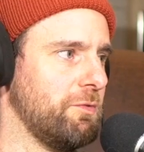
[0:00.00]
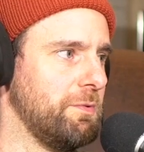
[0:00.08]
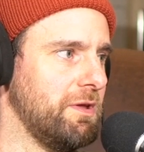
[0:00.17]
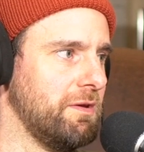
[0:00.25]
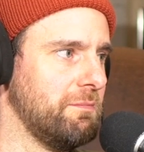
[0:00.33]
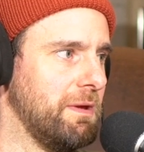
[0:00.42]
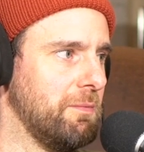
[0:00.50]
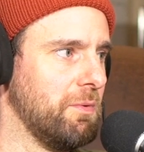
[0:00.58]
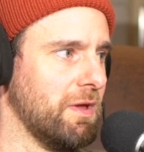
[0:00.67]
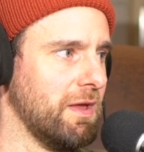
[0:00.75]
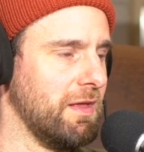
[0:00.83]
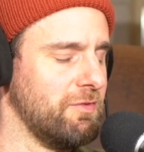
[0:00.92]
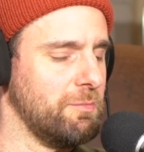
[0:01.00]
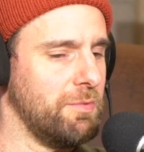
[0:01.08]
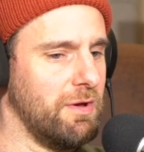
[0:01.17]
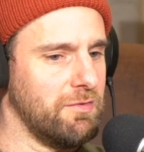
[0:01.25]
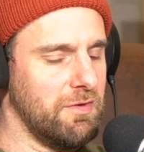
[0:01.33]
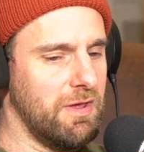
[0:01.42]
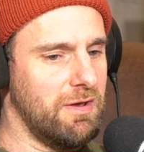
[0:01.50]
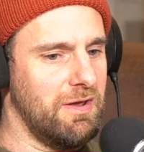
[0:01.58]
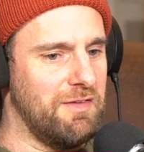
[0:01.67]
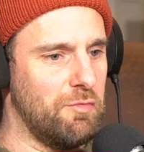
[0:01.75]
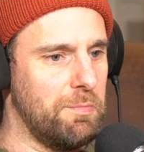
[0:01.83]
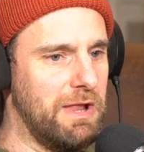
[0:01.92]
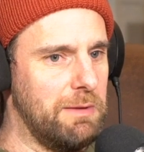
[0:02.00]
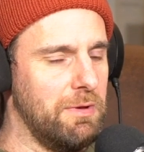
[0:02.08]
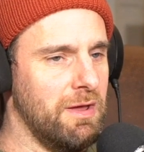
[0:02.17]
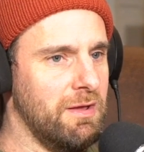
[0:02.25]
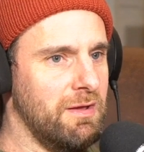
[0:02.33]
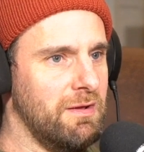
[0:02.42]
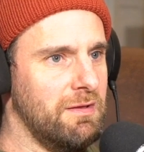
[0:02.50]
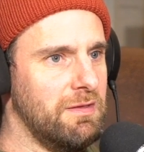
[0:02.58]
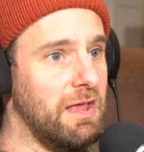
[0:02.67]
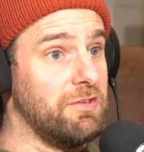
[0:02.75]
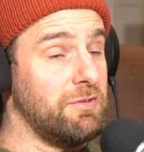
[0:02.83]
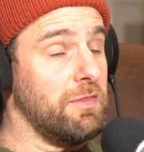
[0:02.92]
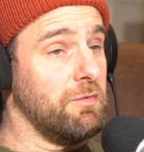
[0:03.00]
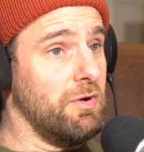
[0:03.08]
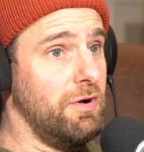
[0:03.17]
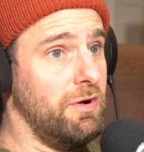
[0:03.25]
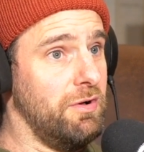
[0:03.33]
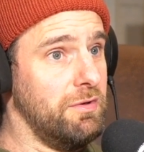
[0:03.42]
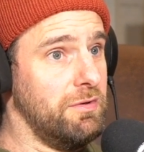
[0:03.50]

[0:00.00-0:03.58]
to be done. Maybe we can get some bikes again and have a play. But yeah, so they've gone.